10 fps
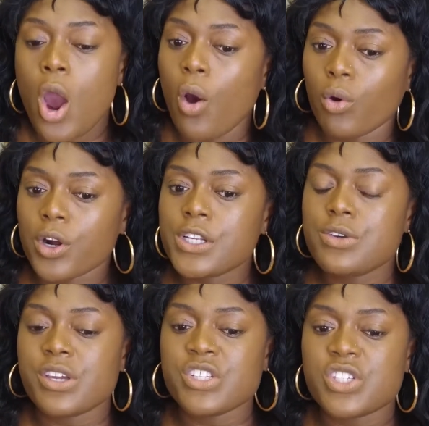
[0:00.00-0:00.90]
or
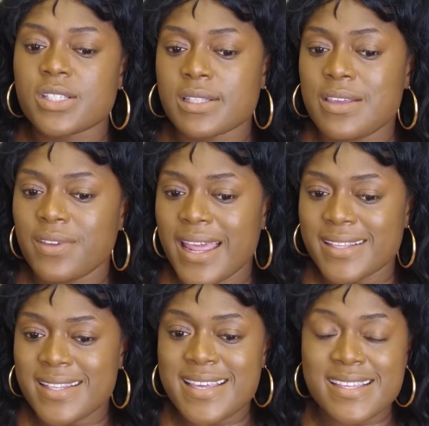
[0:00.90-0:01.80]
you can just leave it
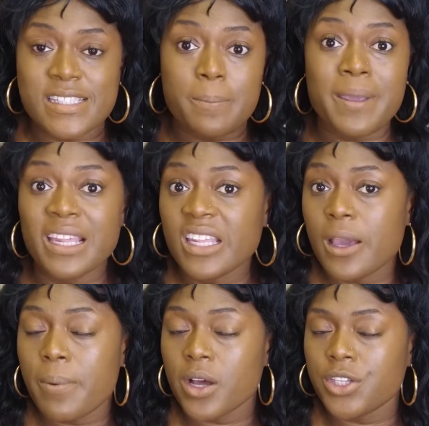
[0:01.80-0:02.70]
as is, depending
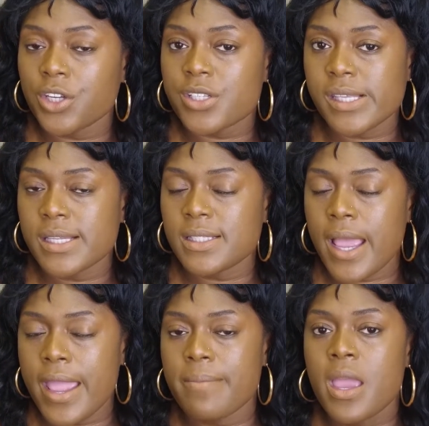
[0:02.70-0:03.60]
upon your skin
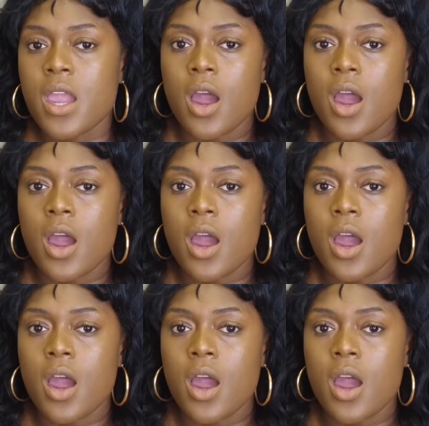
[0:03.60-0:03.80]
type.